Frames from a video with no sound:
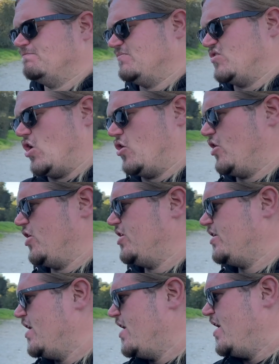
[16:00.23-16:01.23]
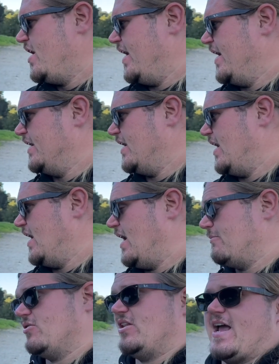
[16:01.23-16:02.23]
It's all good. And
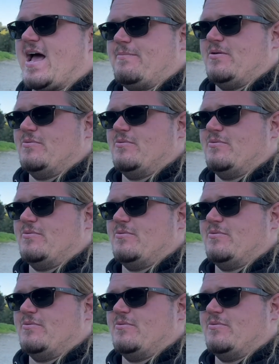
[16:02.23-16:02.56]
I'm really happy